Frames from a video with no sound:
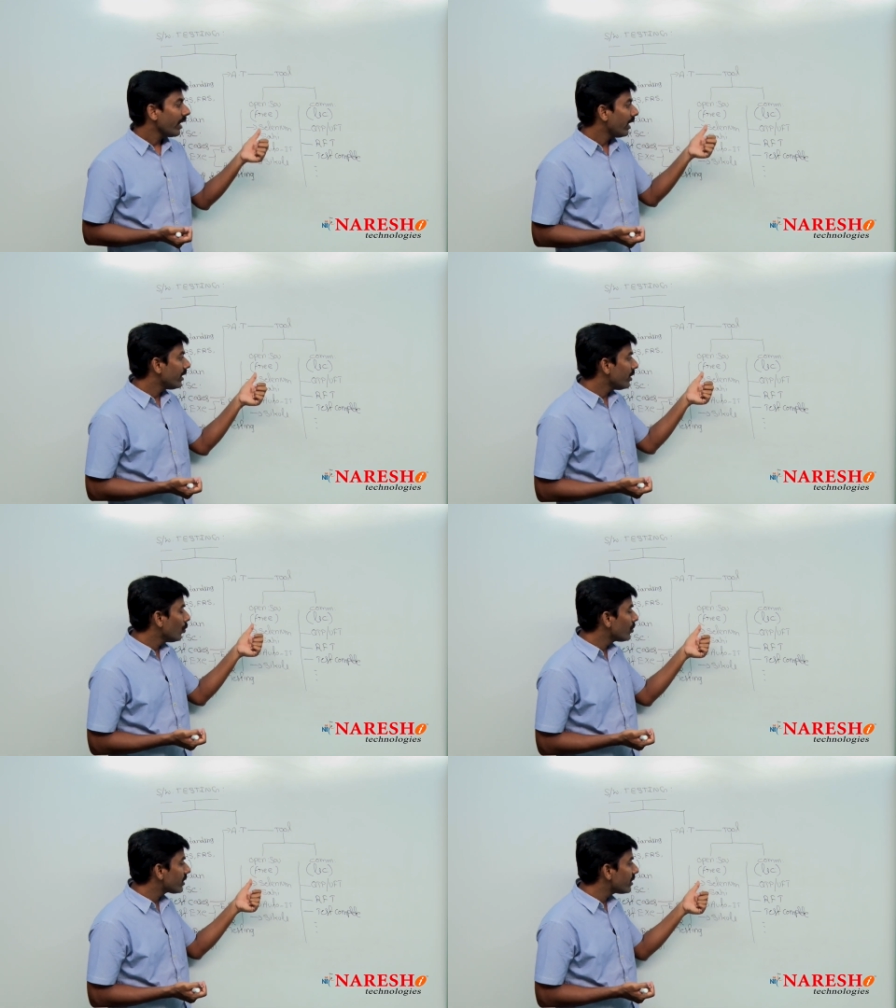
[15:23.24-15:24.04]
and
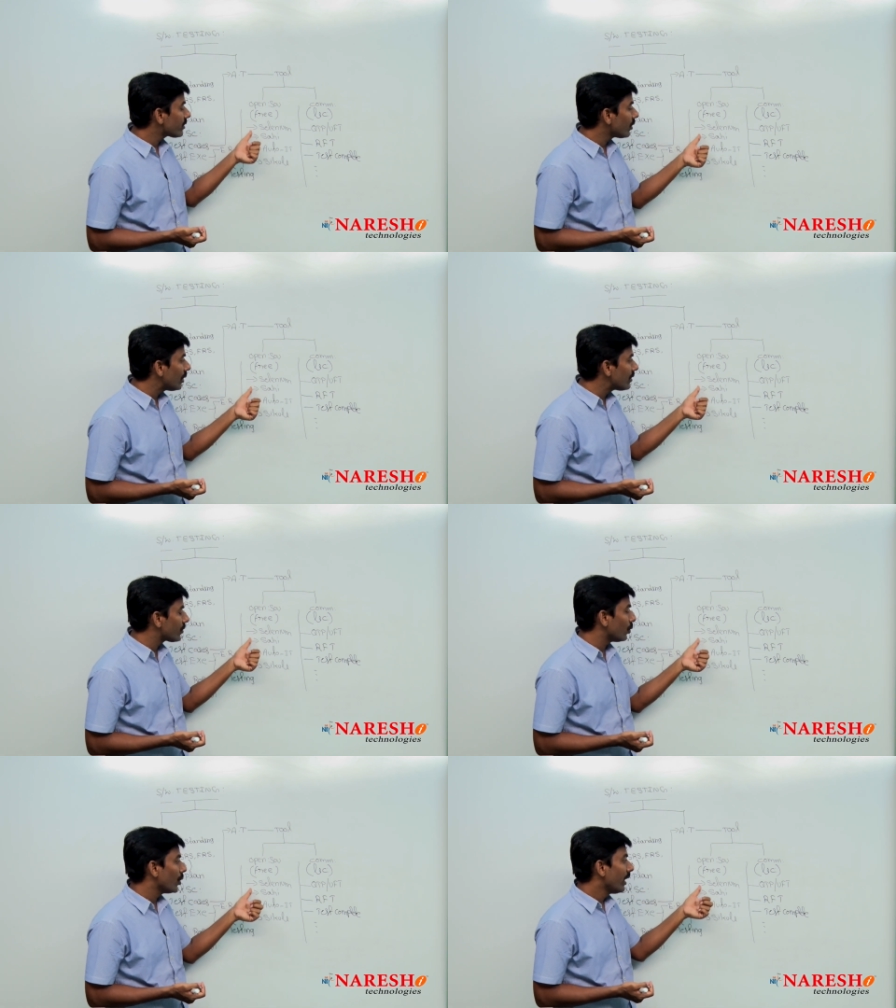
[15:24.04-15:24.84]
users
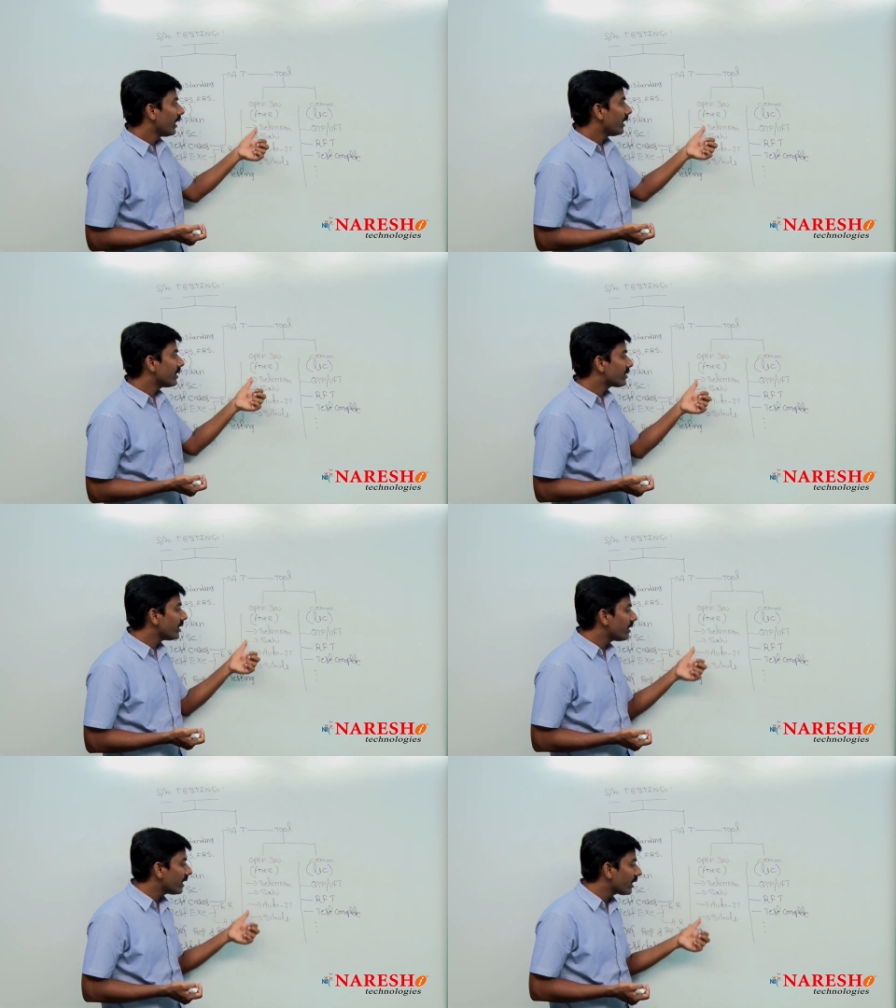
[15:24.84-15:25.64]
also
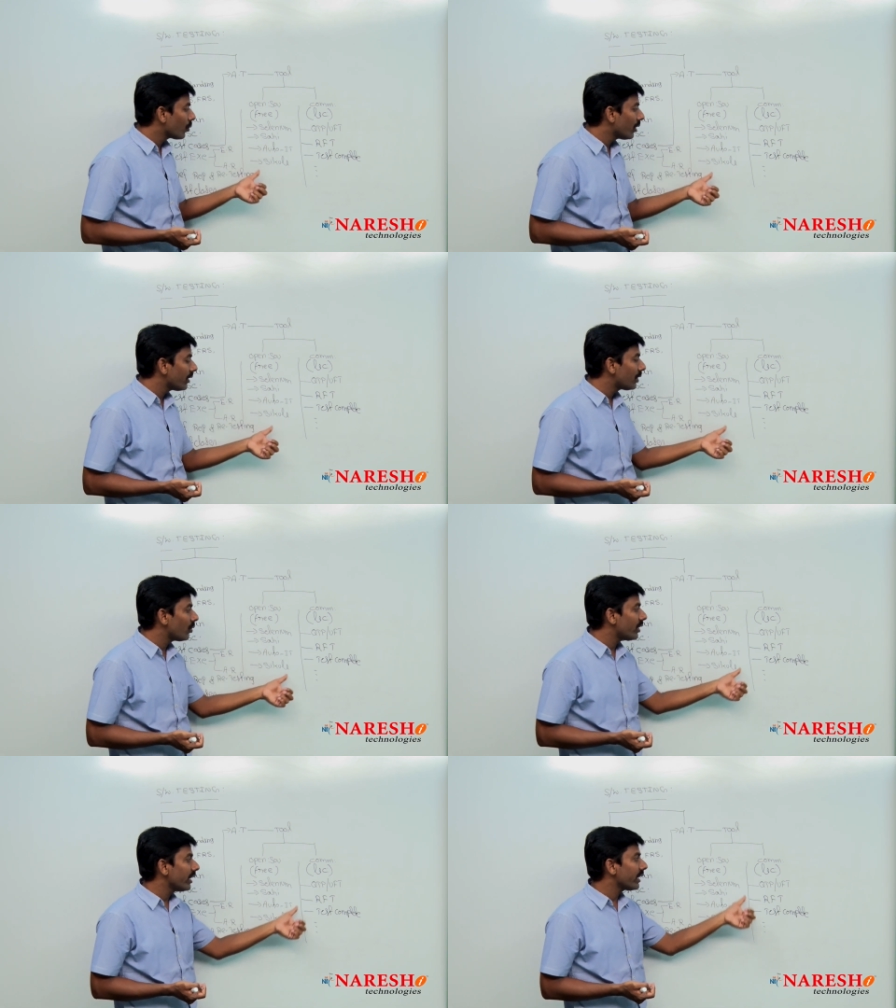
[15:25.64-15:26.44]
doesn't require
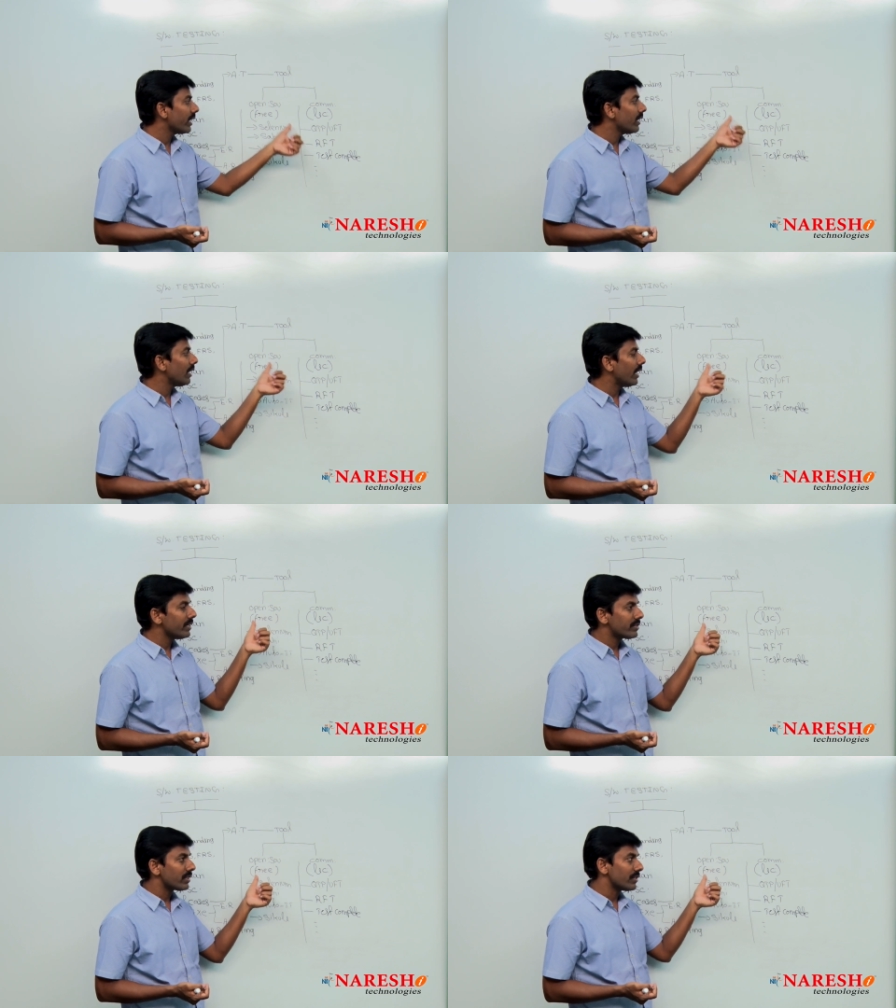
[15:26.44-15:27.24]
to take any
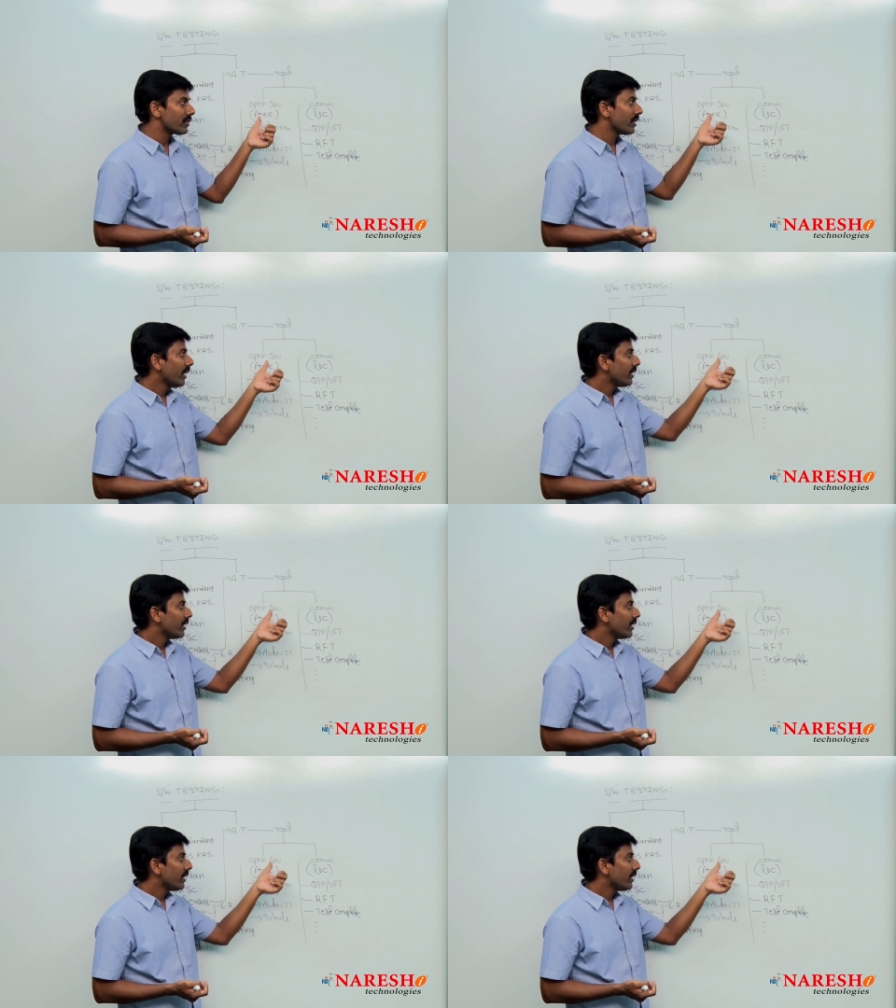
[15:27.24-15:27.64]
license.